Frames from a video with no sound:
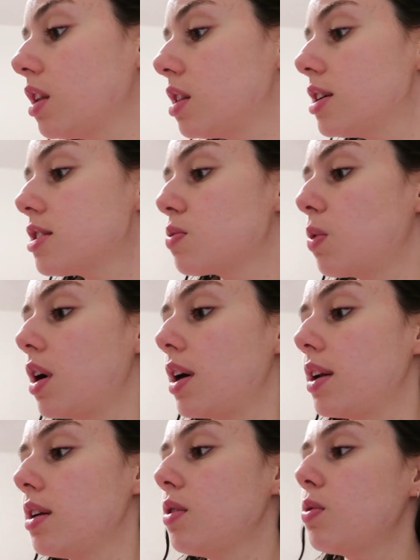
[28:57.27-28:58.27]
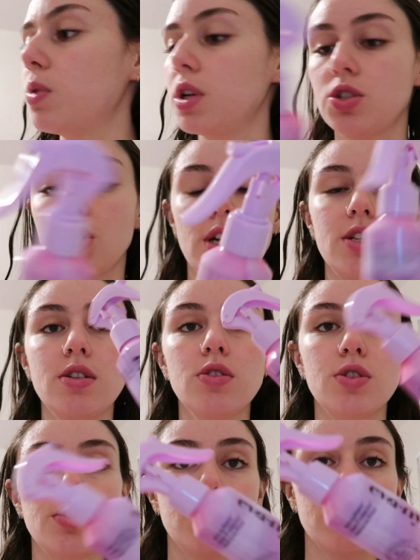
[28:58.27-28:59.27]
this one, which I still
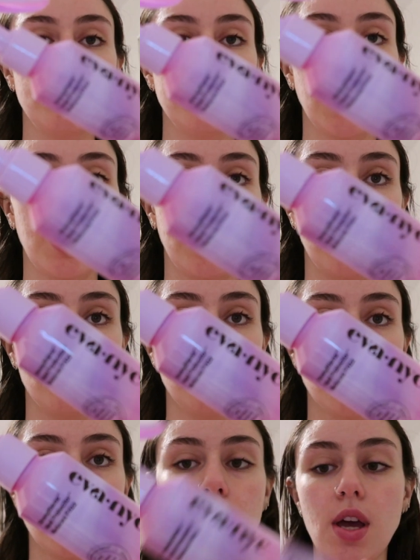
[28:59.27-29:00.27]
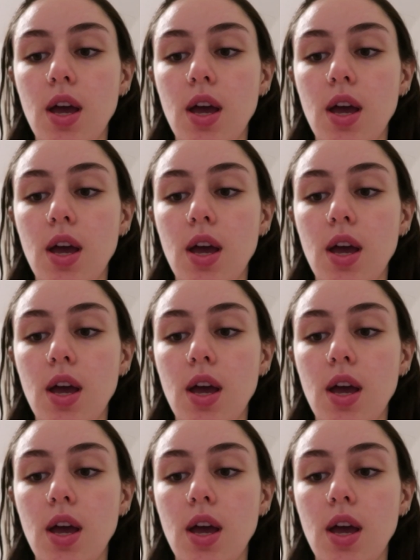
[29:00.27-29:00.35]
do sometimes.